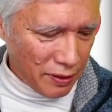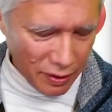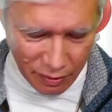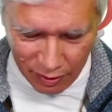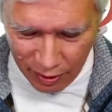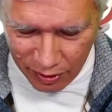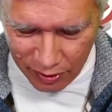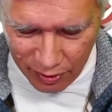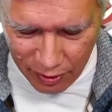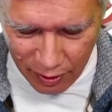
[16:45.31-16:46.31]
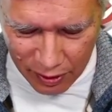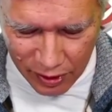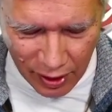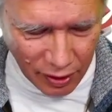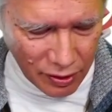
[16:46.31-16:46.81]
Let's see
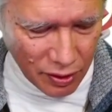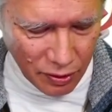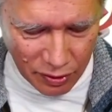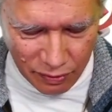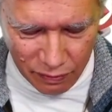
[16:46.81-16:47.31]
how this goes.